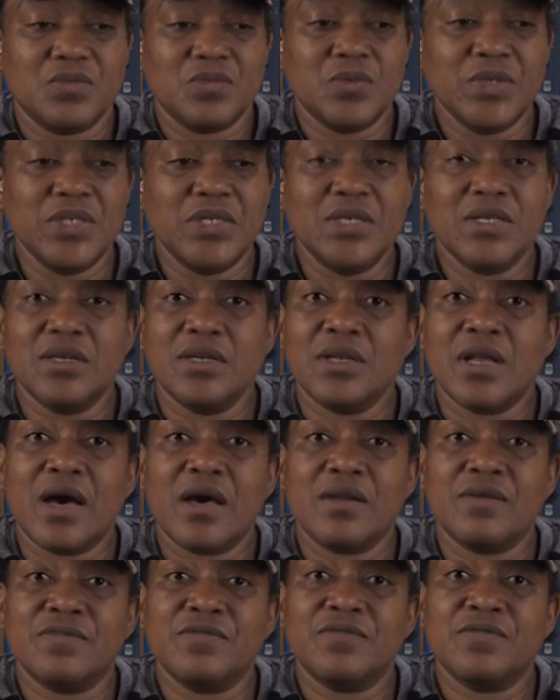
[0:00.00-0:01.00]
we did a
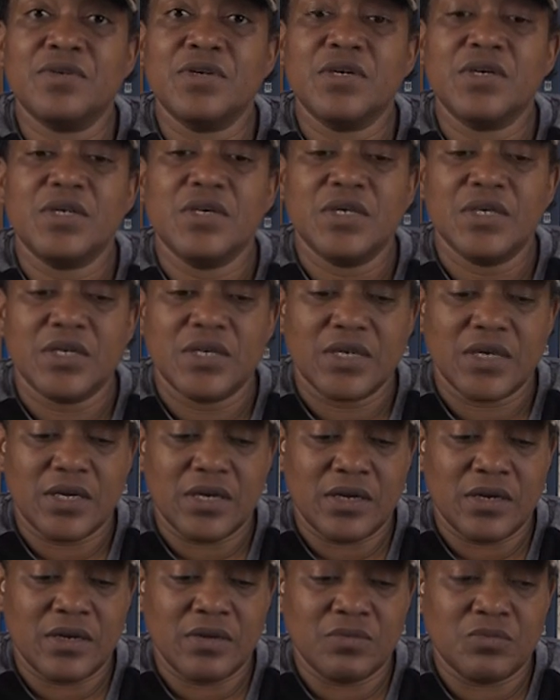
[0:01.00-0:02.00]
lot of
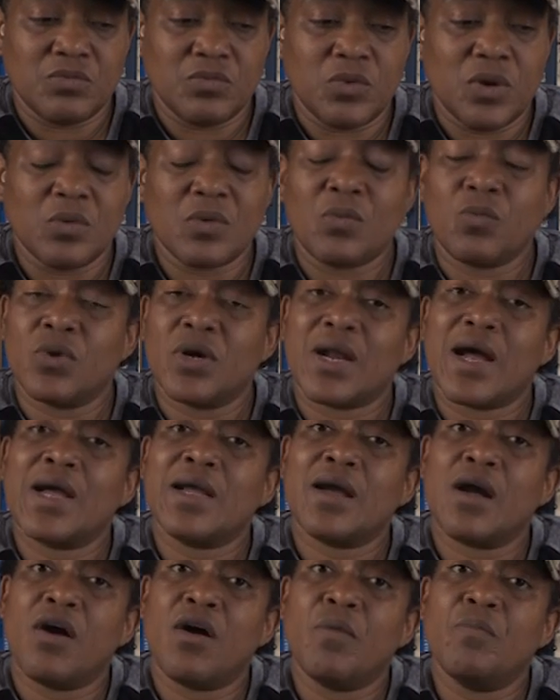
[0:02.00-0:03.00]
what
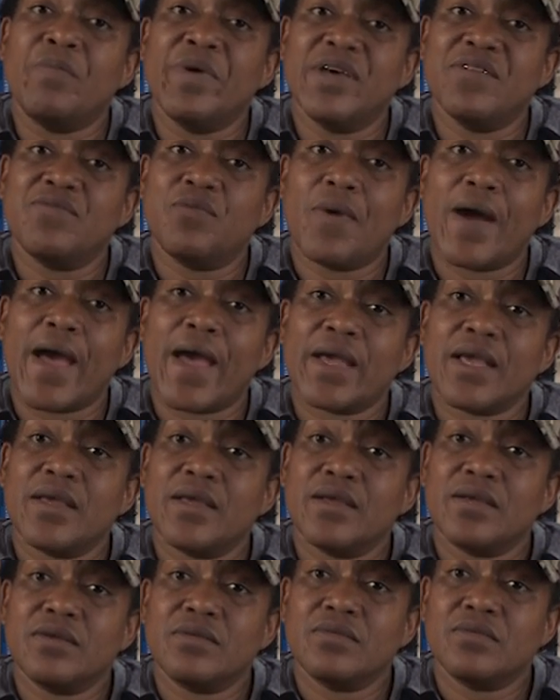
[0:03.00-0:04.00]
I call
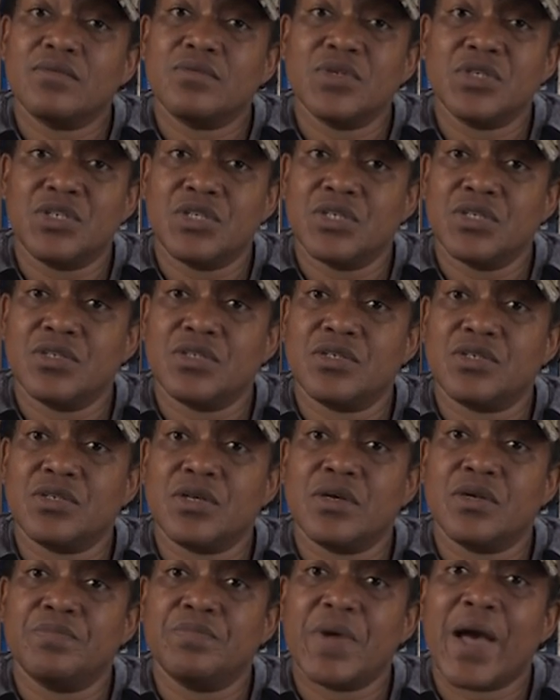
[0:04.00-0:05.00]
bivouac, which is
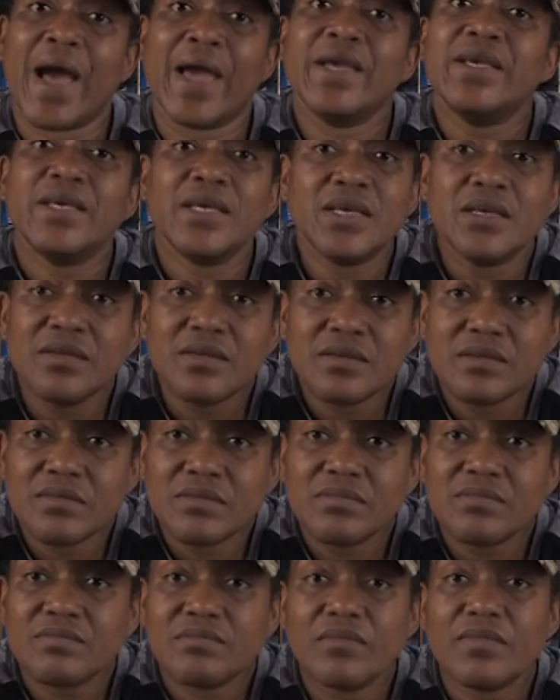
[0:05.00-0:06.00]
hiking
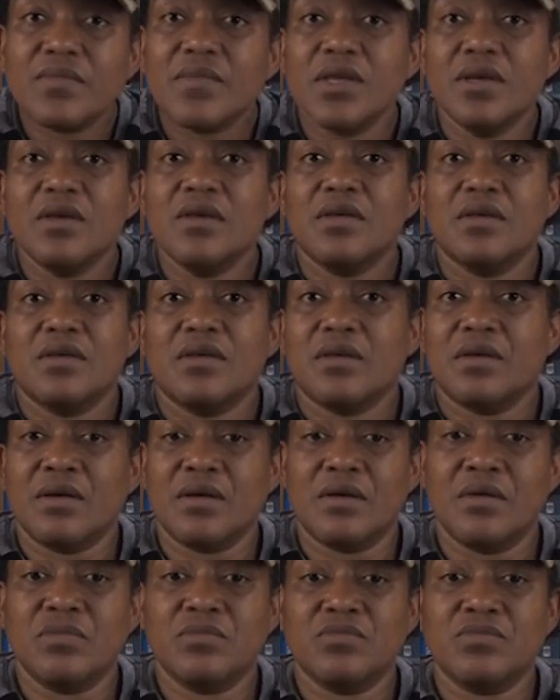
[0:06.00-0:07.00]

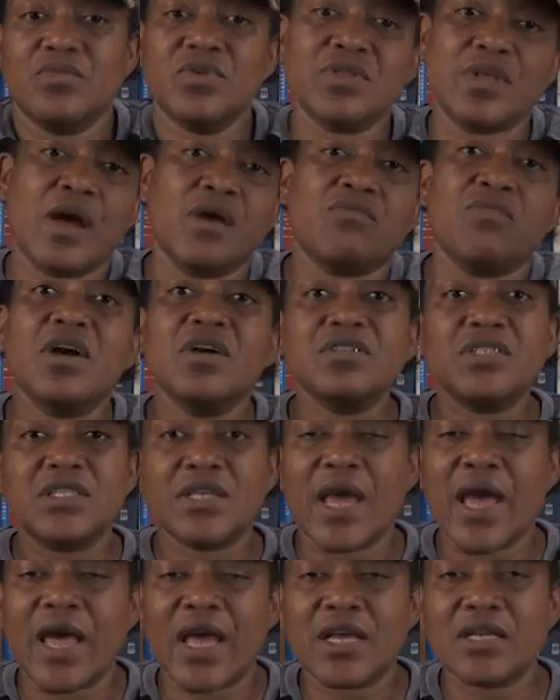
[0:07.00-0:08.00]
with our
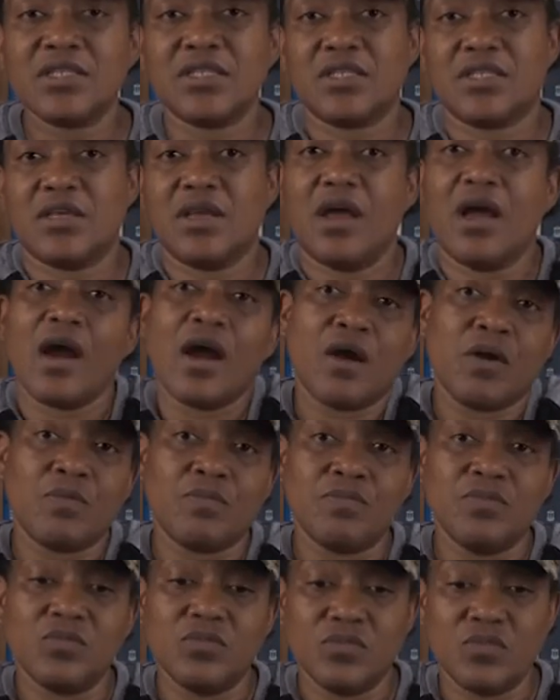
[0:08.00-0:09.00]
rucksacks,
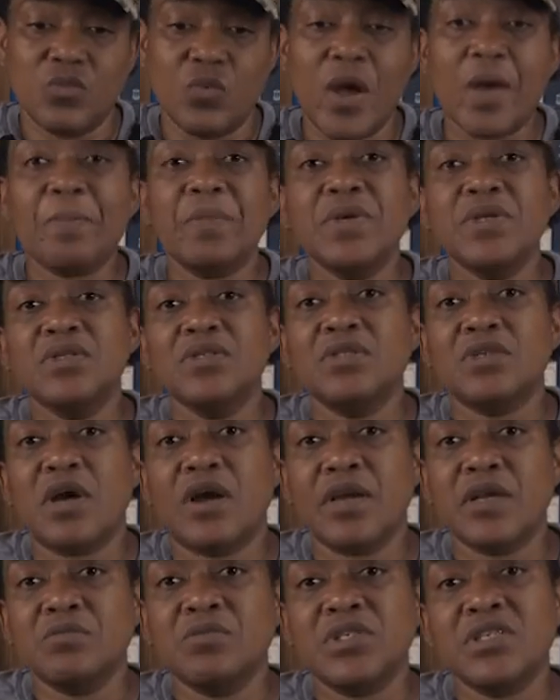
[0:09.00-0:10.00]
our weapons,
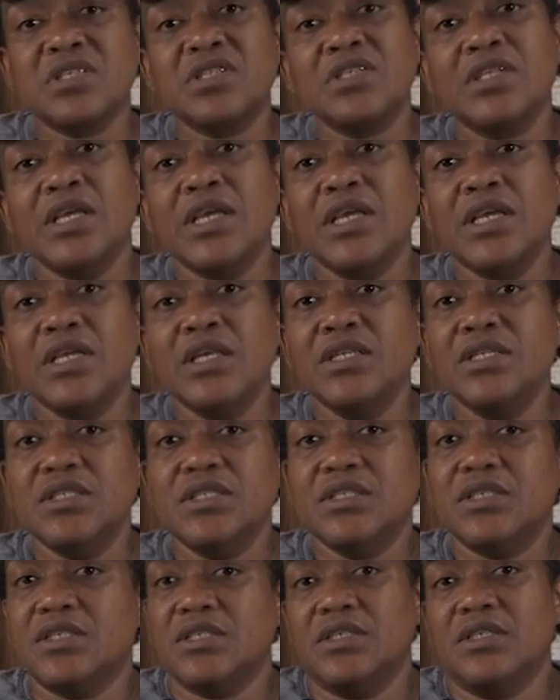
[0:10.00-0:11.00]
our M16s.